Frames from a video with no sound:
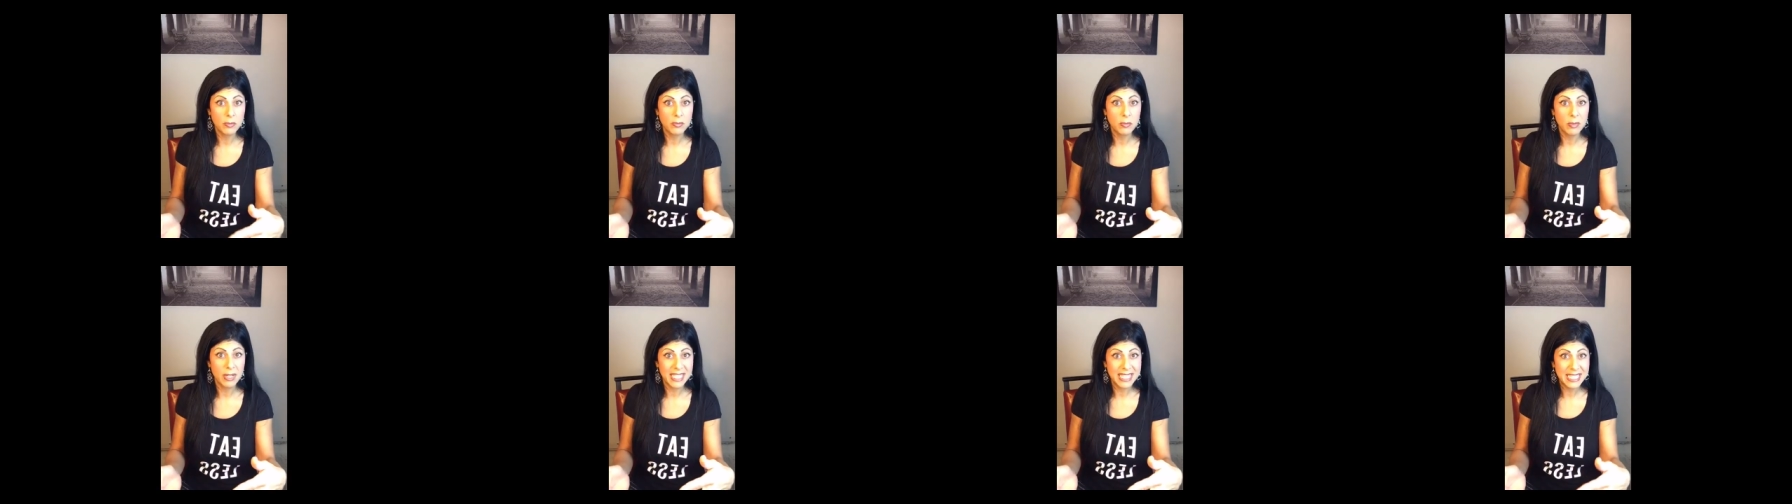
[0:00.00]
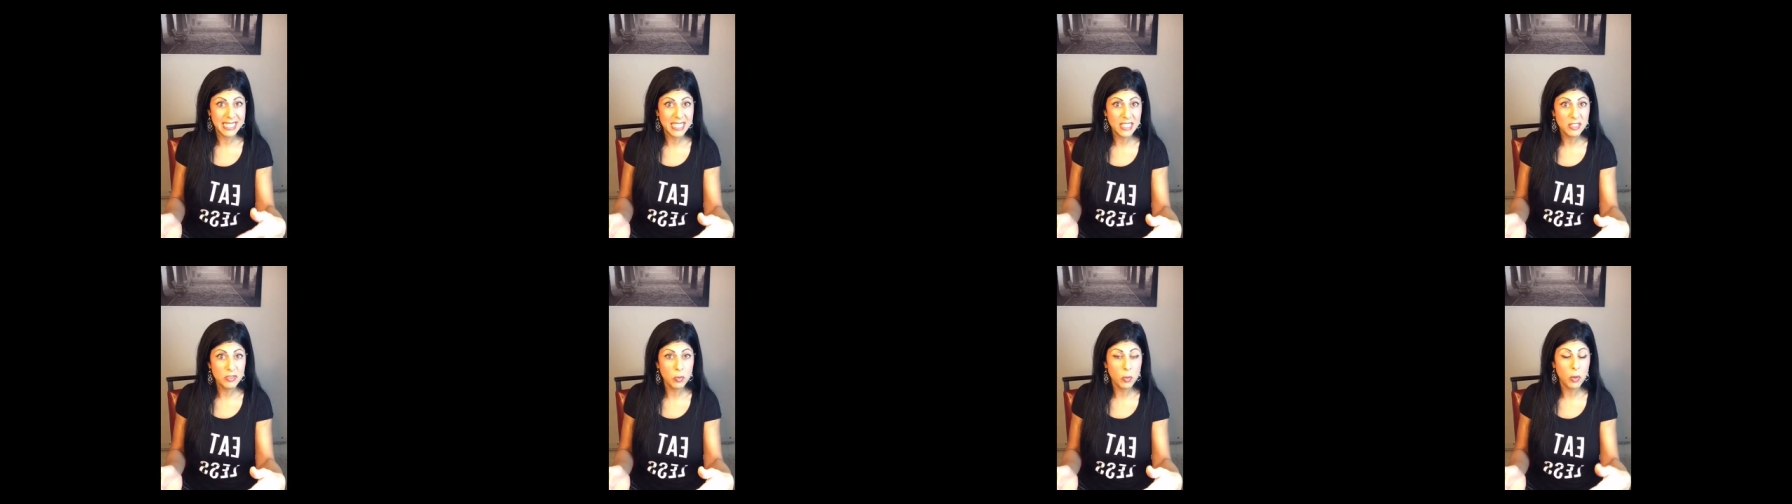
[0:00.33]
at
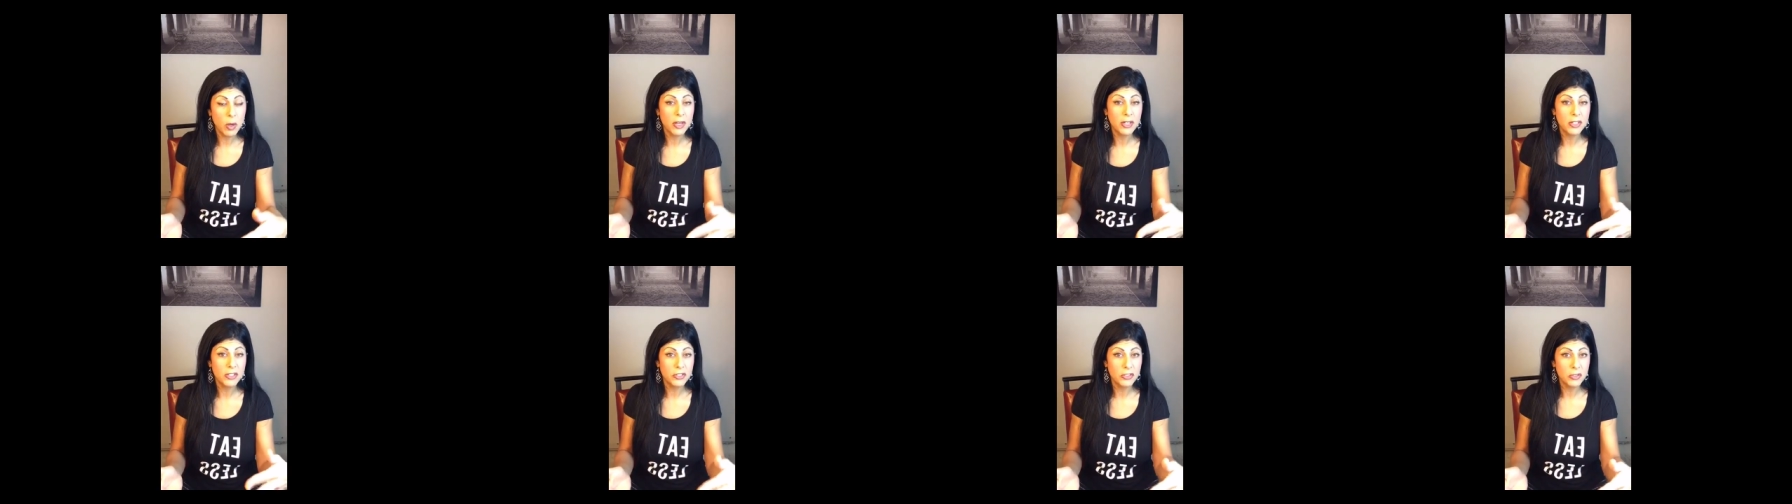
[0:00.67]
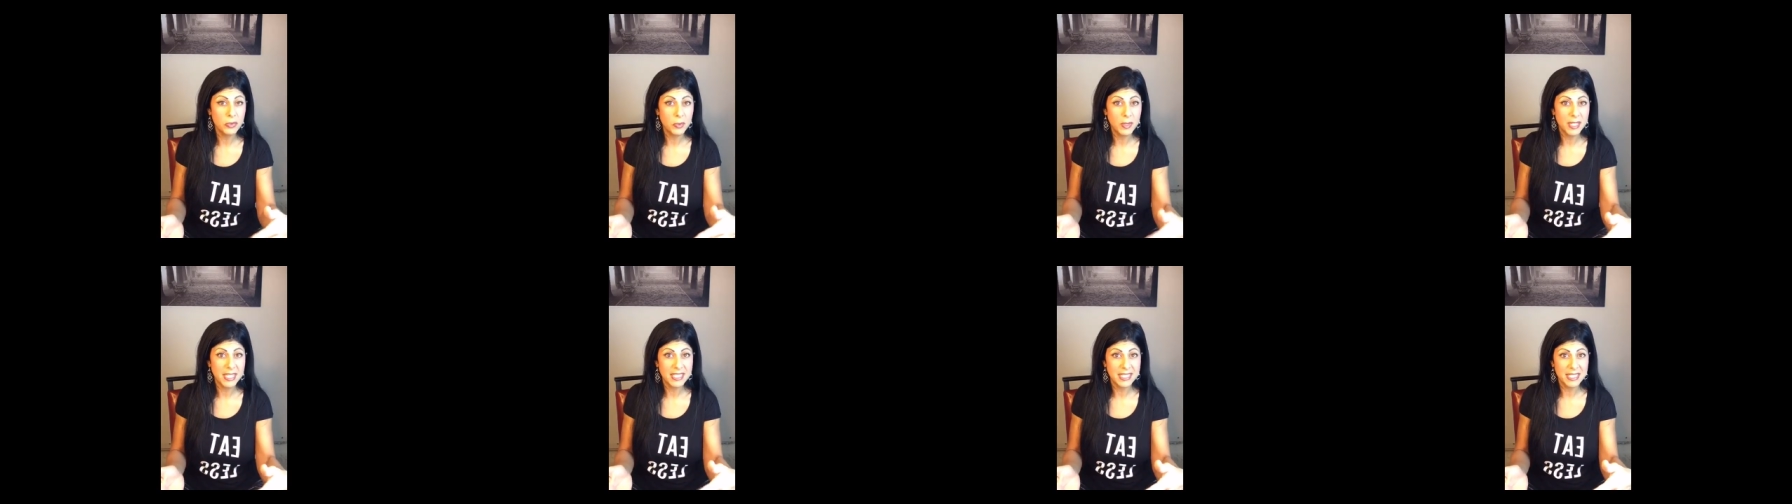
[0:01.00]
least 1 or 2
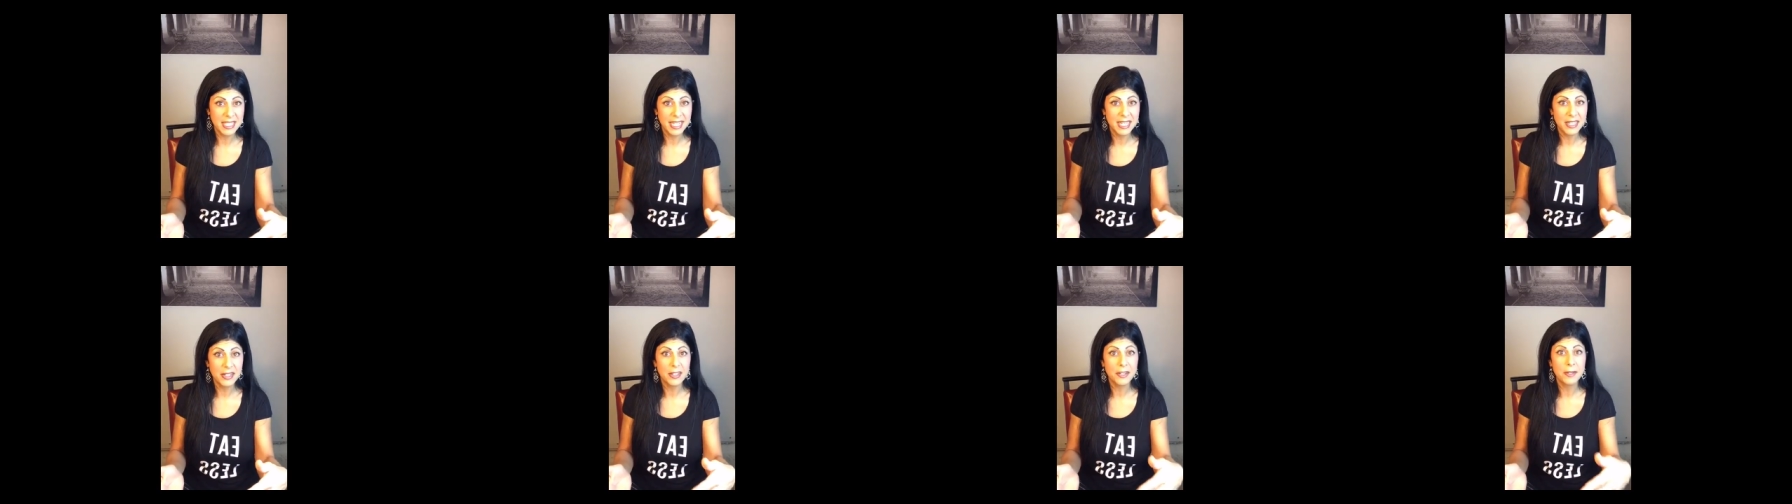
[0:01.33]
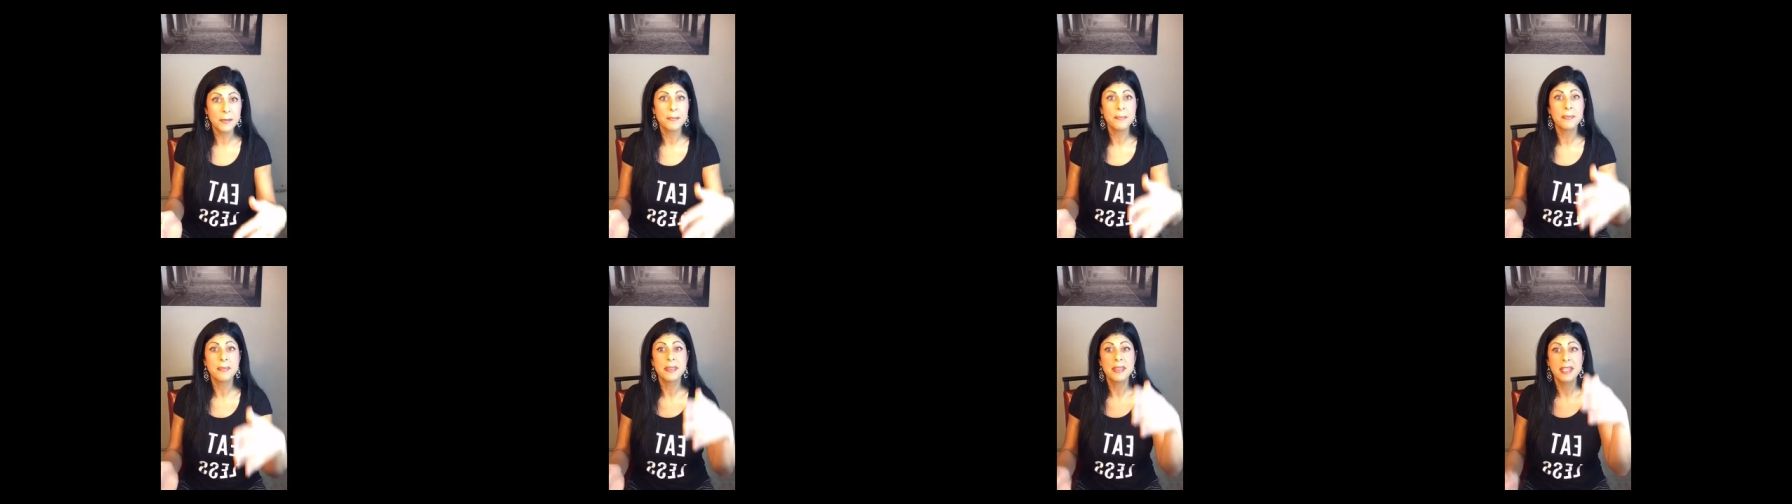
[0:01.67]
weeks later,